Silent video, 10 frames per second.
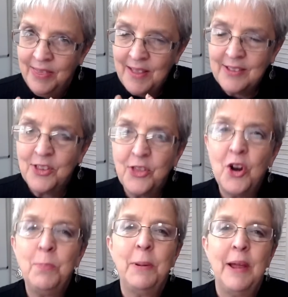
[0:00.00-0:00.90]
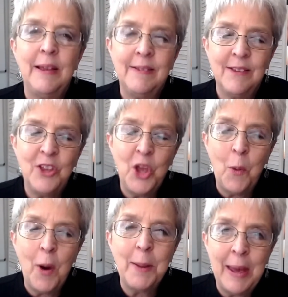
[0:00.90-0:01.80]
That's the third place. You
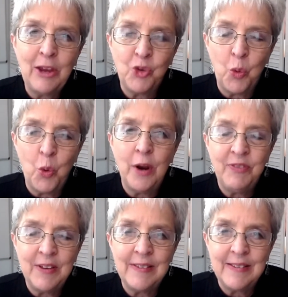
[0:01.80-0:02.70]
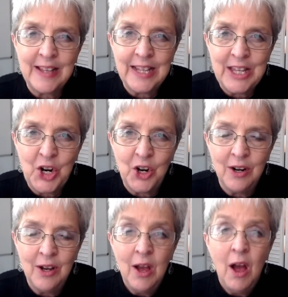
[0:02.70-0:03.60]
want to make sure this is
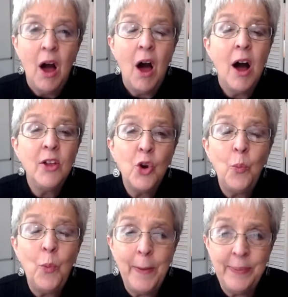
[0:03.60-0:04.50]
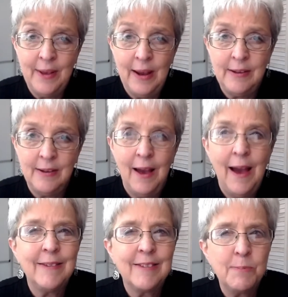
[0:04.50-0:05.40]
clear. On your website,
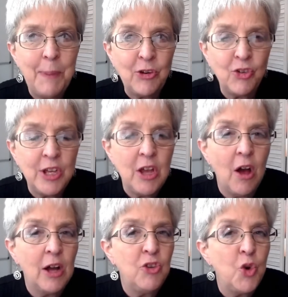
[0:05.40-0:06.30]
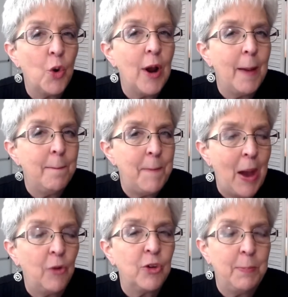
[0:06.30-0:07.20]
especially on your
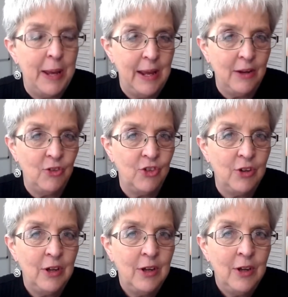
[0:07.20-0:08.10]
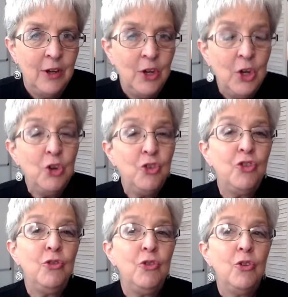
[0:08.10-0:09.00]
About page,
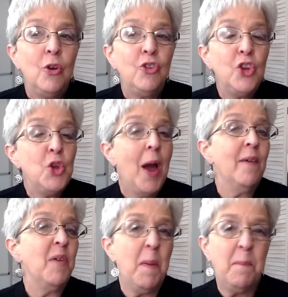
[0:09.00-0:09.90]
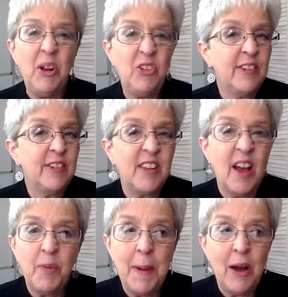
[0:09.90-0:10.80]
do you have a bunch of
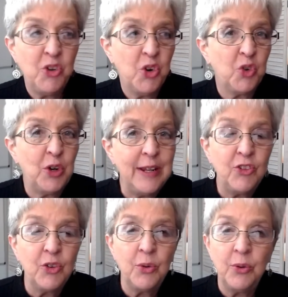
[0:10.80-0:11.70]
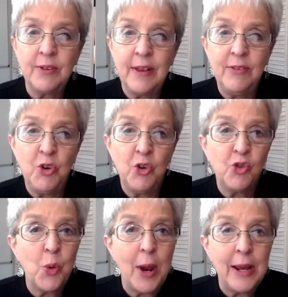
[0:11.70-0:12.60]
stuff about your credentials and your
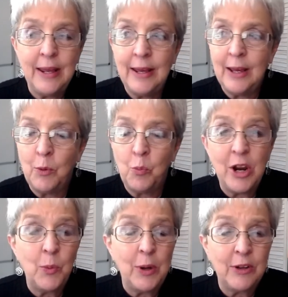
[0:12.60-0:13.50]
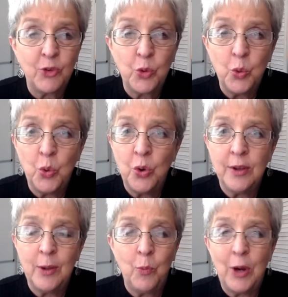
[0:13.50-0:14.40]
training and where you went to
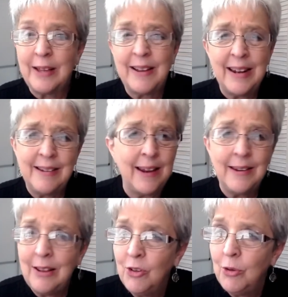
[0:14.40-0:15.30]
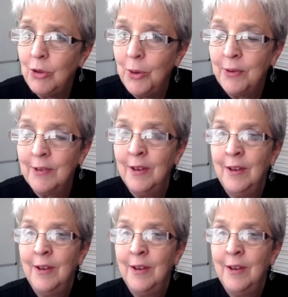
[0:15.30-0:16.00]
school and what kind of techniques you use?